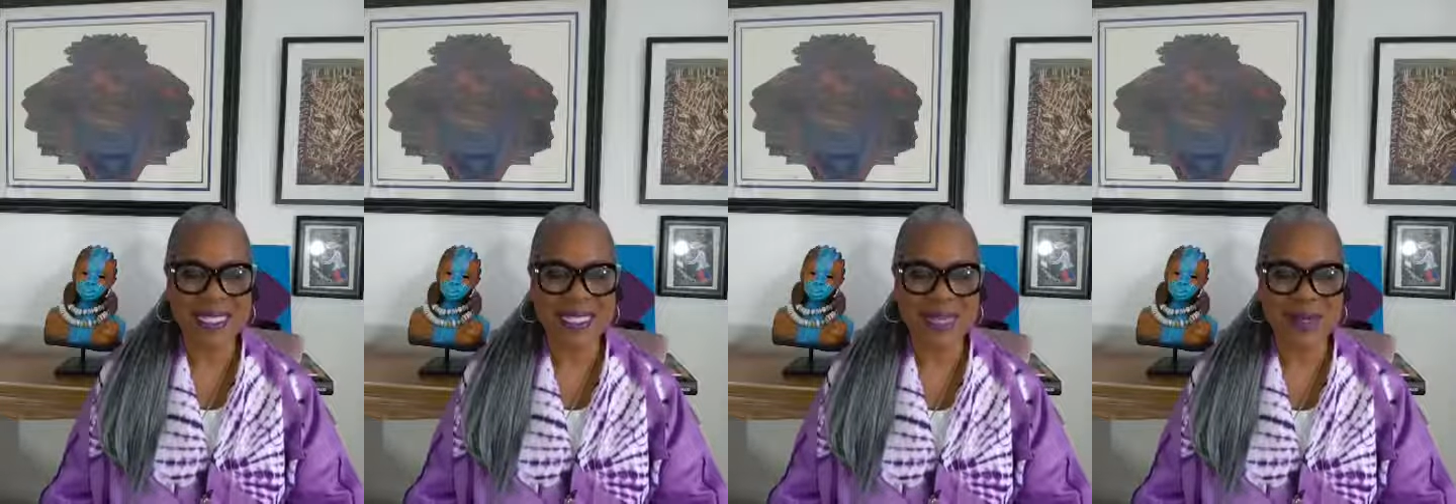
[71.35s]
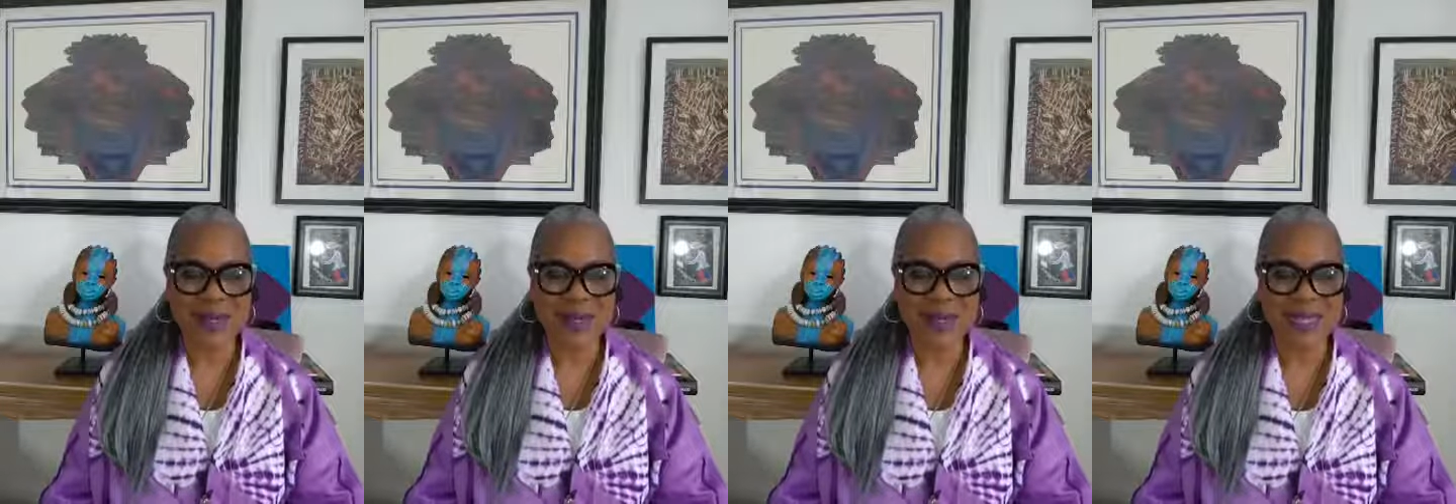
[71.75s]
Come
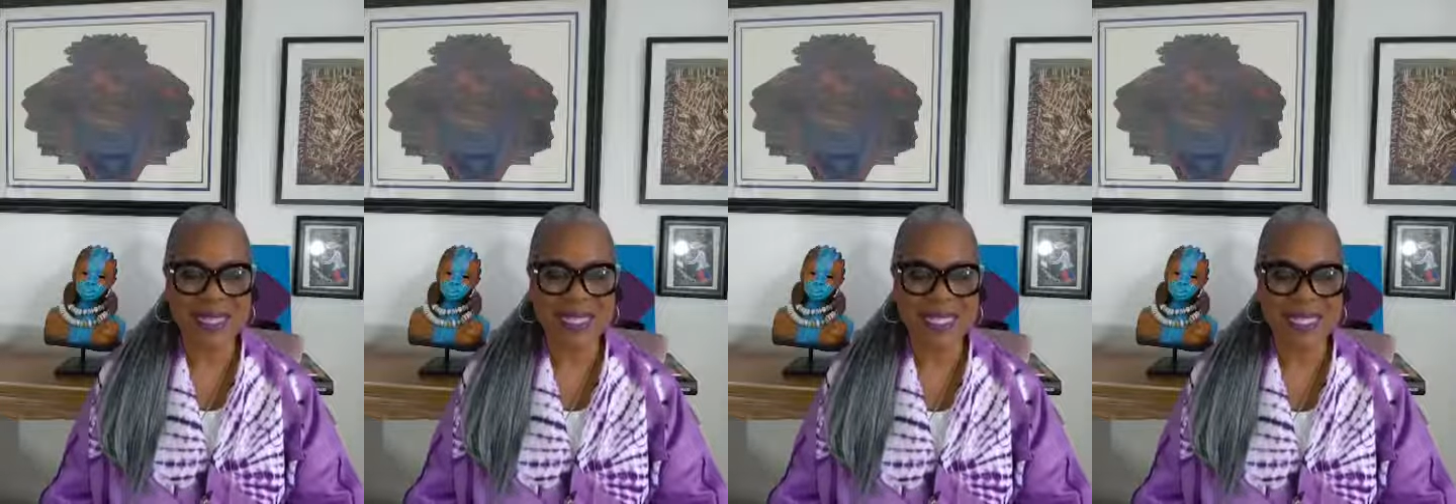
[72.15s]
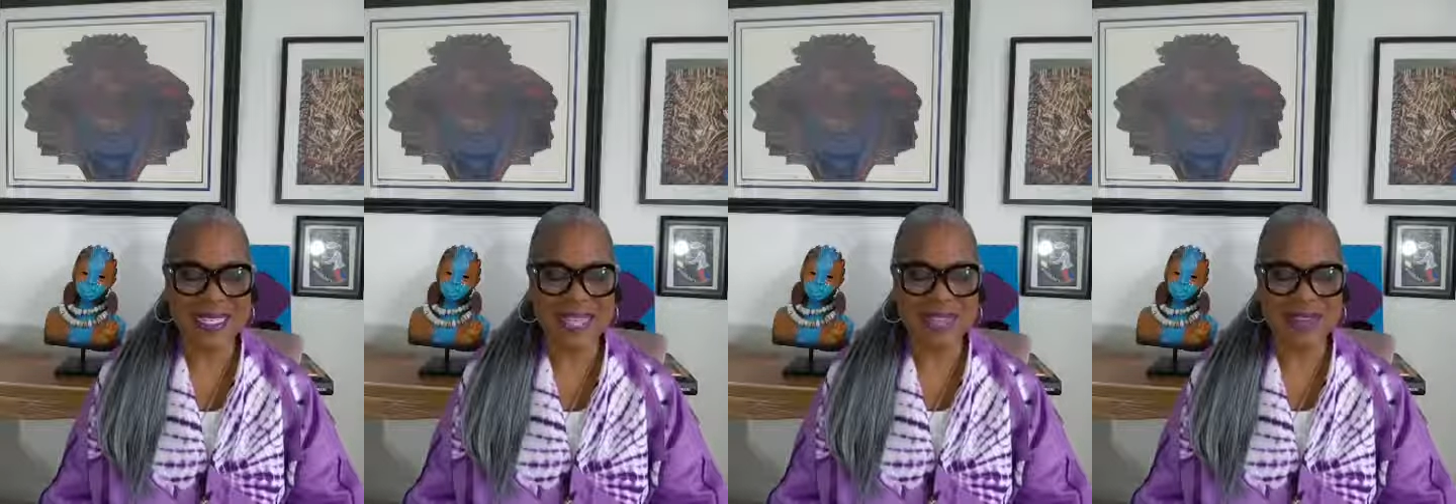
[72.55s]
right on in.
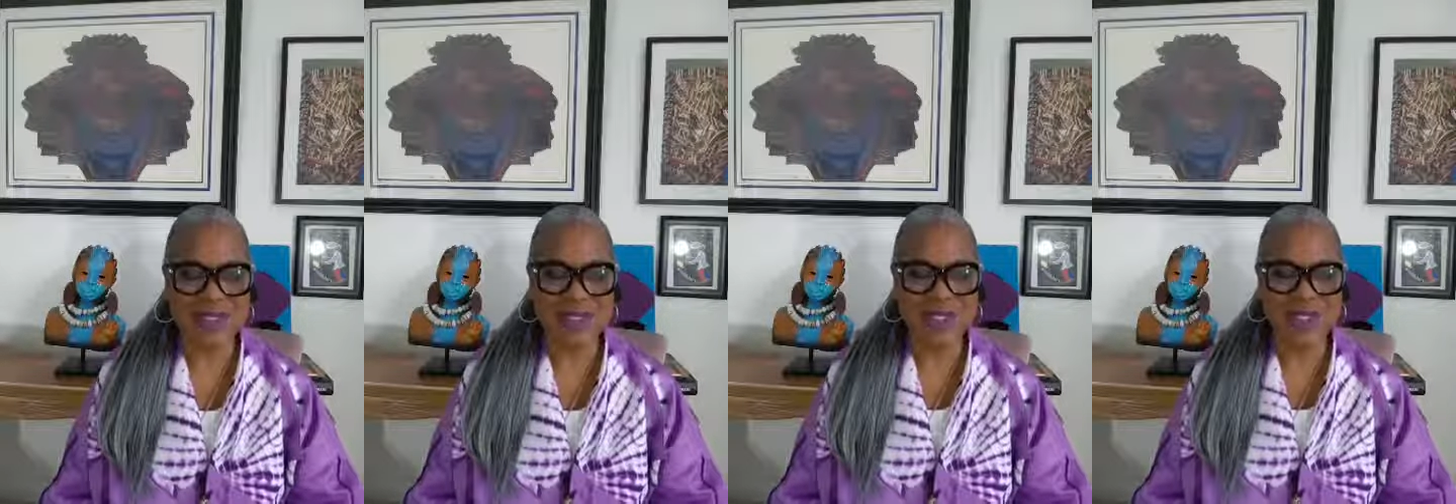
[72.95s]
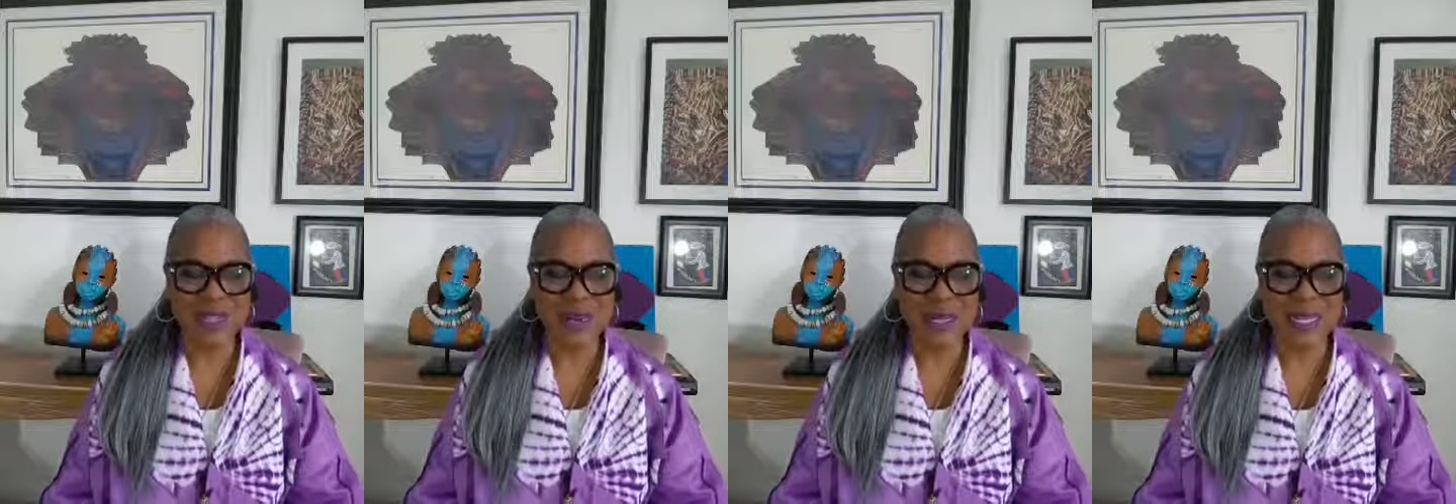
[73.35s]
Thank you for
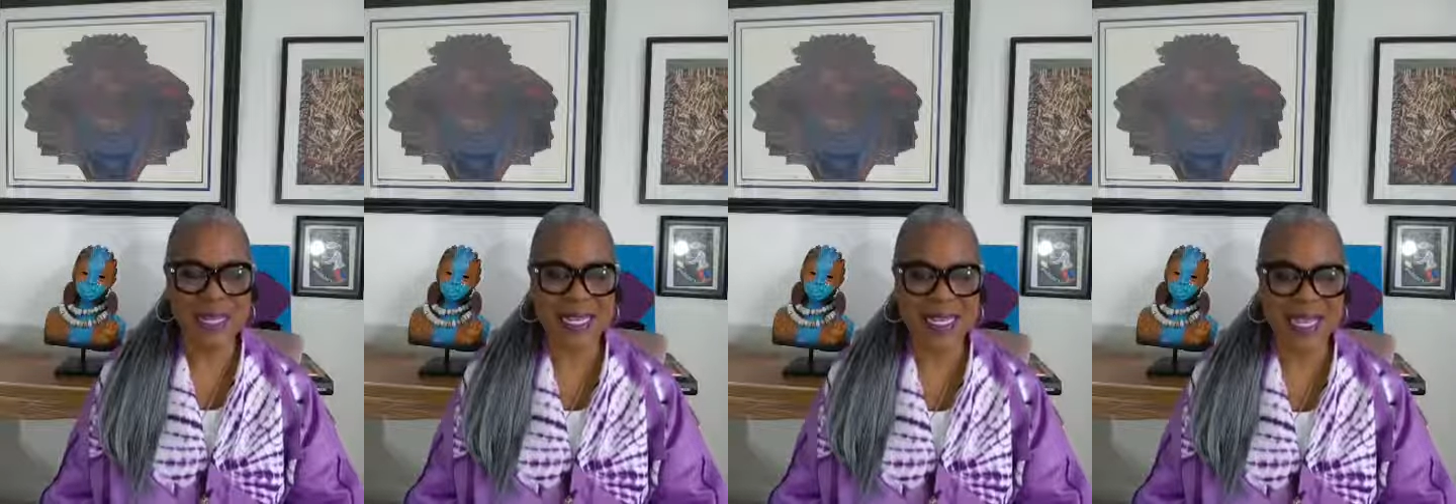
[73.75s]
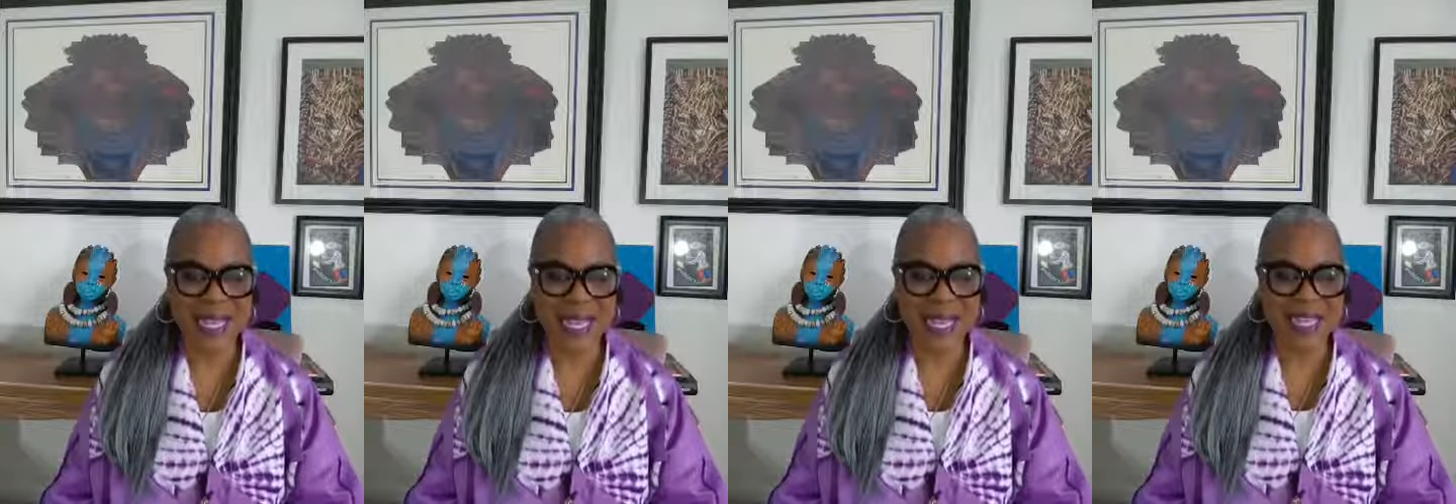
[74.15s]
joining.
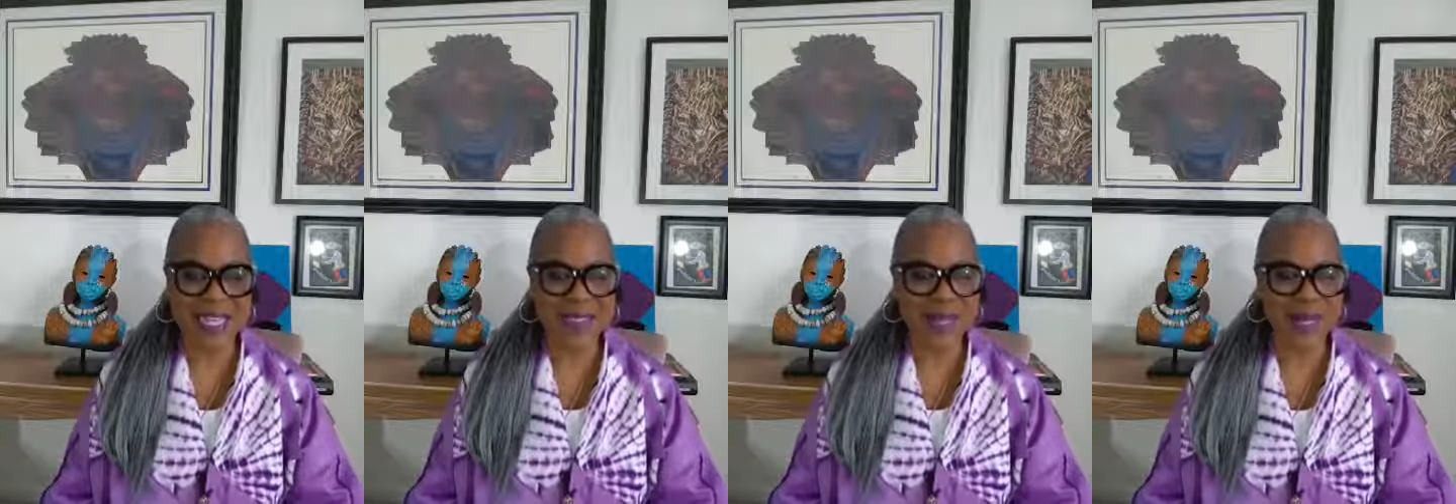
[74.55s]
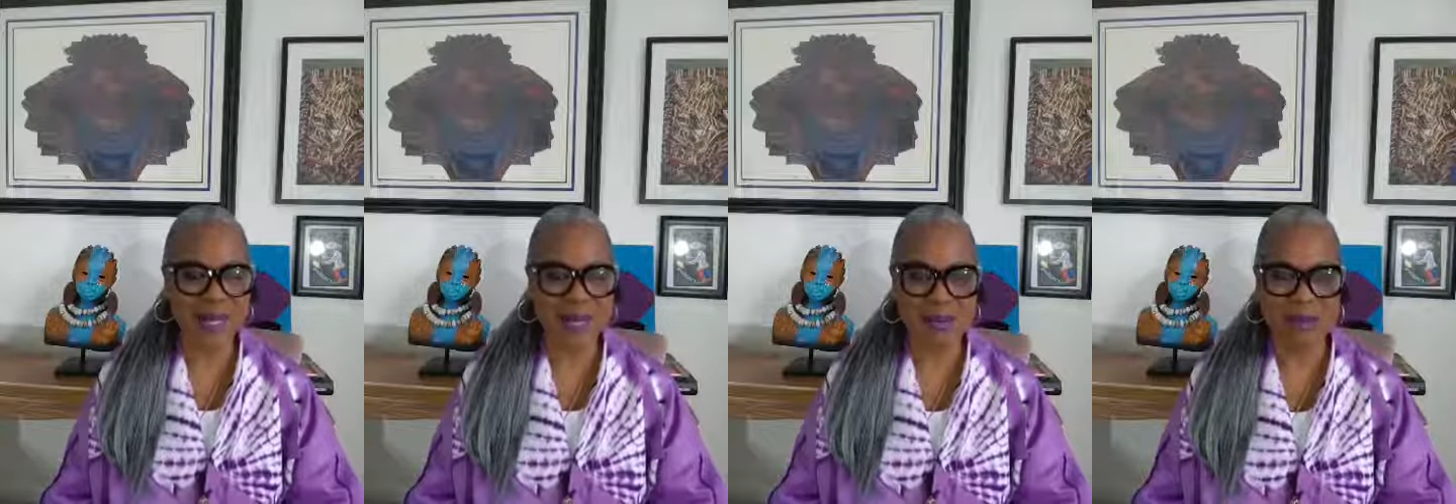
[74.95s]
And as you
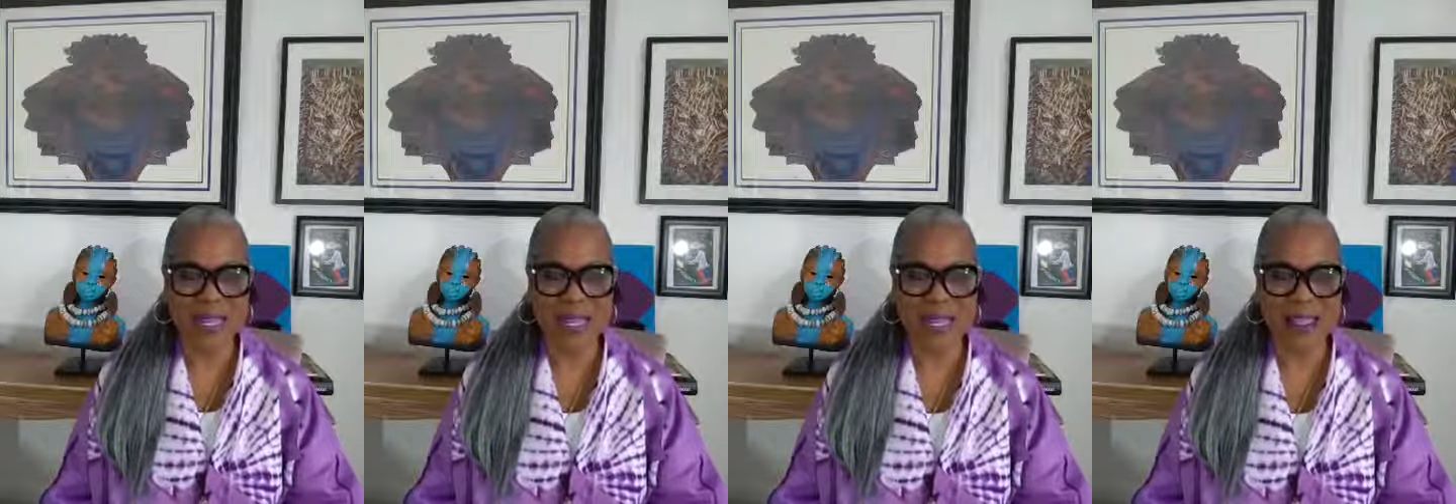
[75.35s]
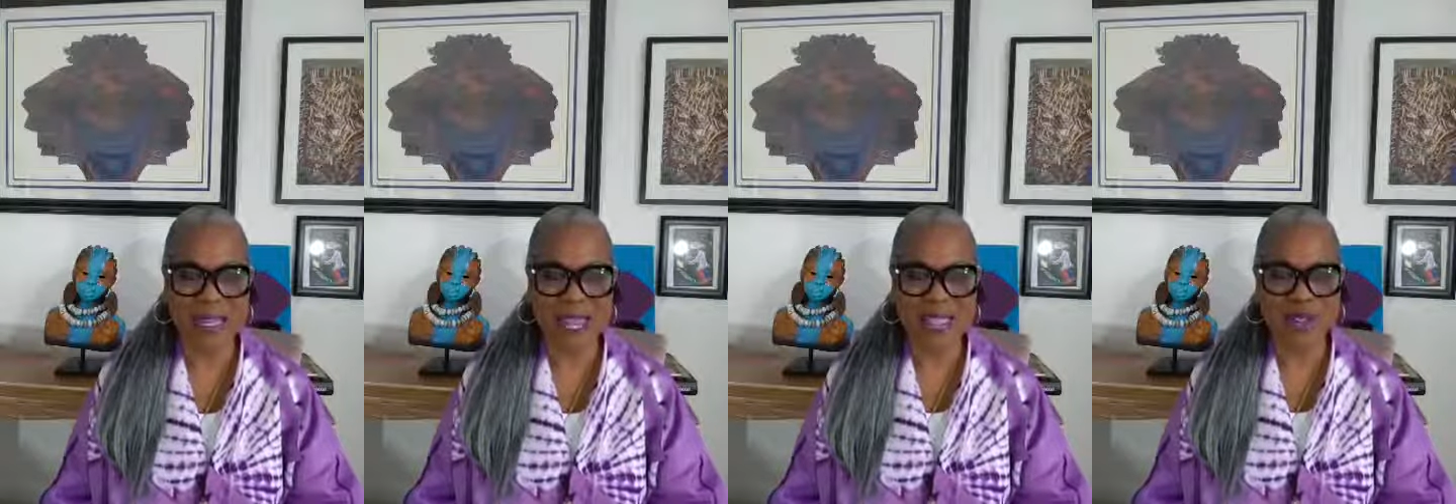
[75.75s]
come in, I'll
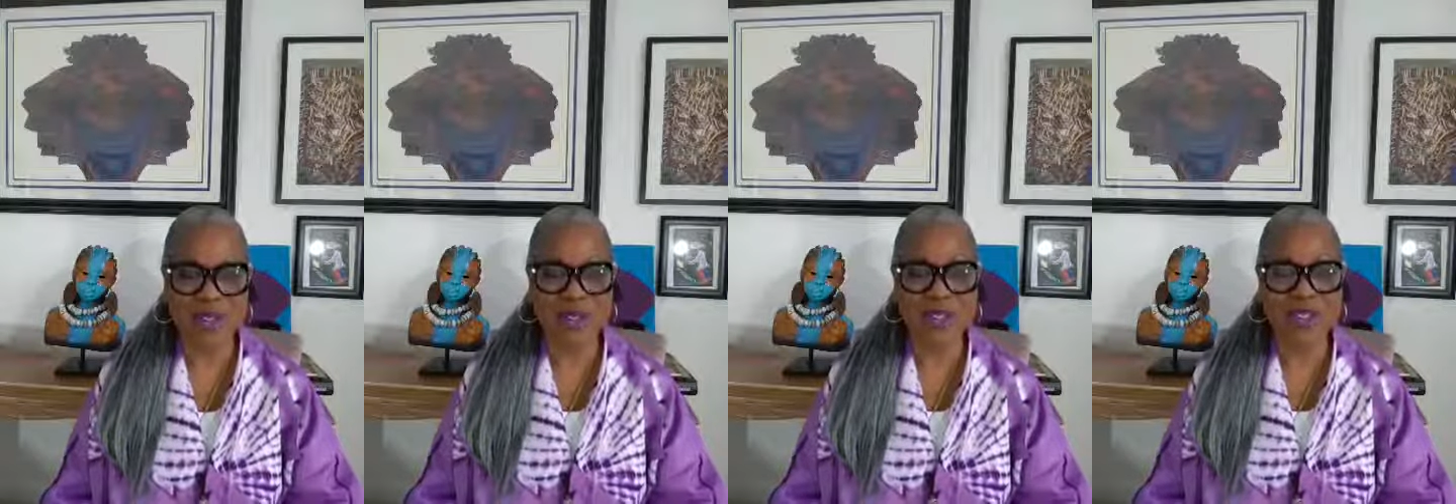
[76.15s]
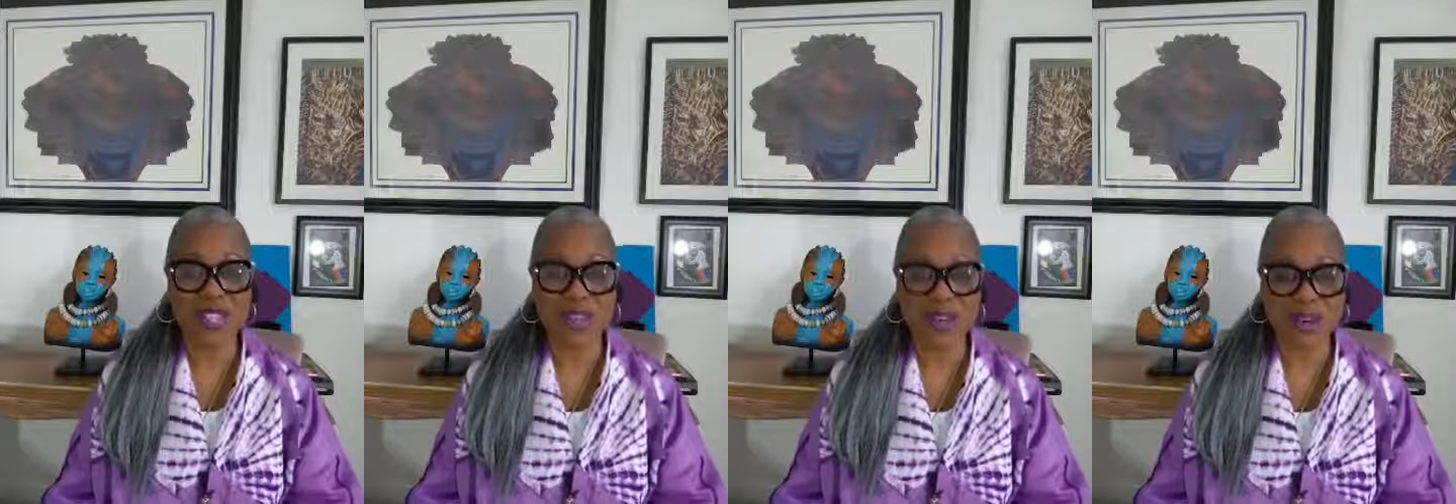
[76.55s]
ask you to
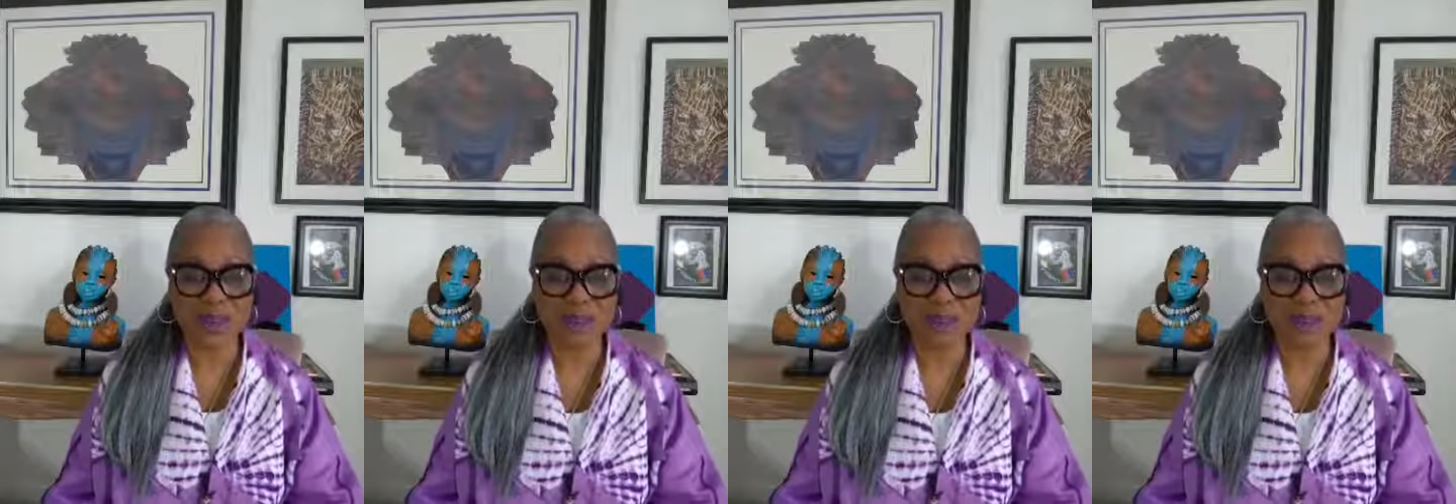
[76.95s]
share.